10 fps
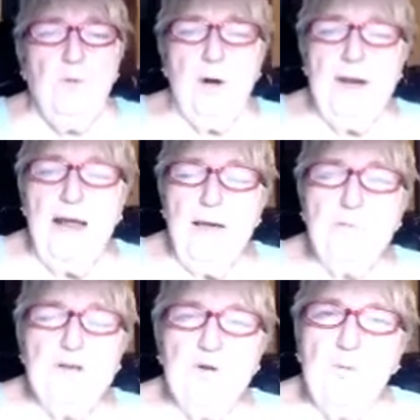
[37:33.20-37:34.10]
what
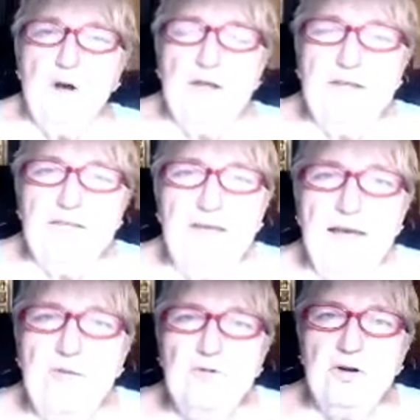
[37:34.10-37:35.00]
happened was,
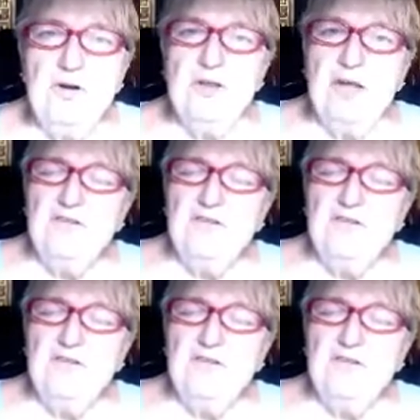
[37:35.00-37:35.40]
after they